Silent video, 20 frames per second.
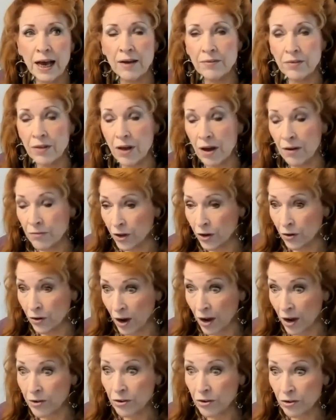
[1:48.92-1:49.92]
of, of
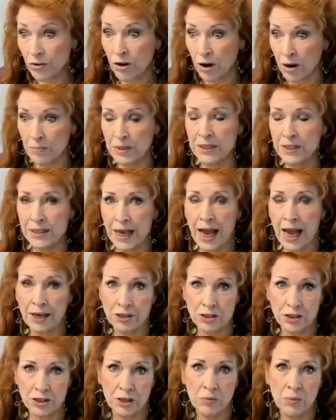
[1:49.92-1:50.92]
their undergarments,
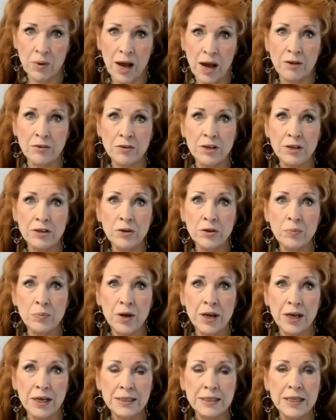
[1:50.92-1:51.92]
actually wound into
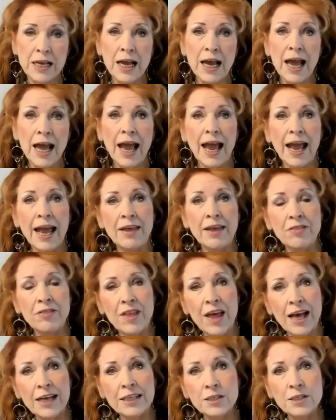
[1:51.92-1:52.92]
wicks
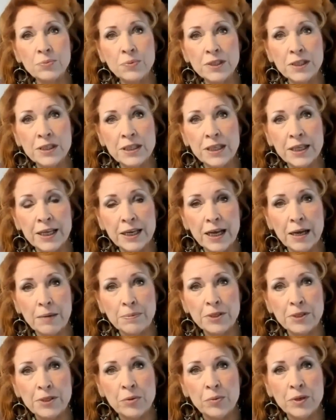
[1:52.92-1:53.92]
and that's what's lit
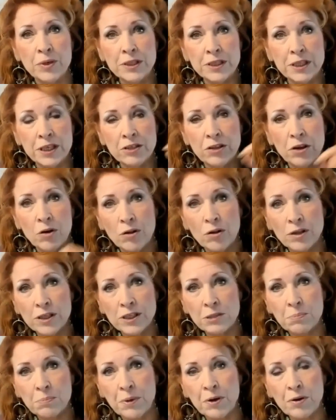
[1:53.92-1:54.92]
up. So we see the
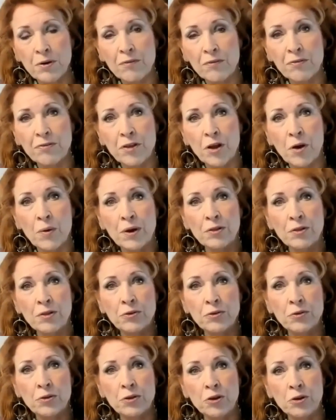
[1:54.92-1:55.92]
Holy Spirit flowing
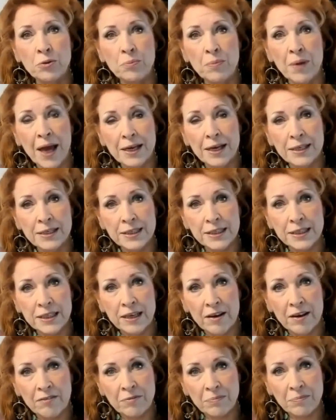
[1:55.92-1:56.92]
through the
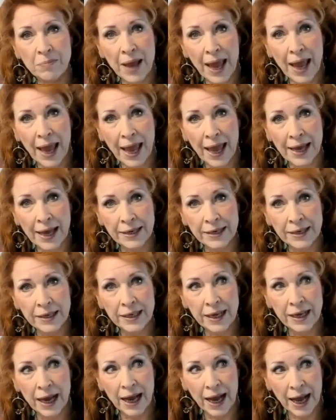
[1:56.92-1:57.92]
humanity of
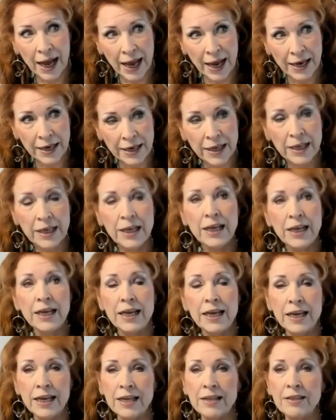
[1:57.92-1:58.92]
mankind
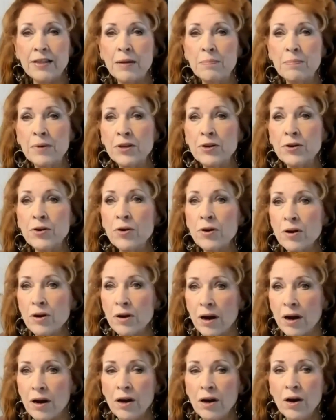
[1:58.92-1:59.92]
in the
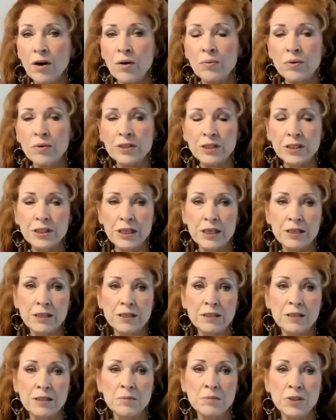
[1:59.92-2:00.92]
menorah. We'll see
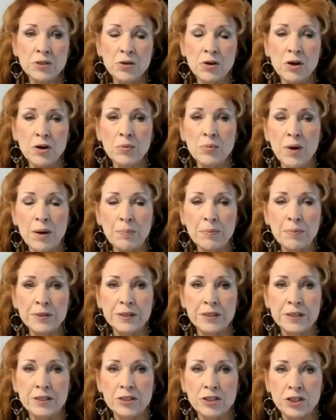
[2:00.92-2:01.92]
that the menorah
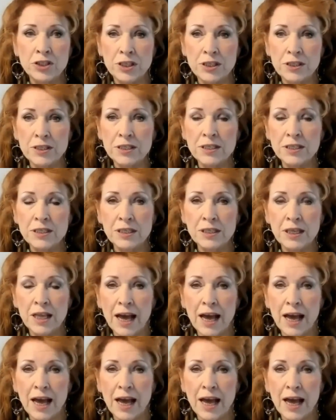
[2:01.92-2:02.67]
represents Jesus, the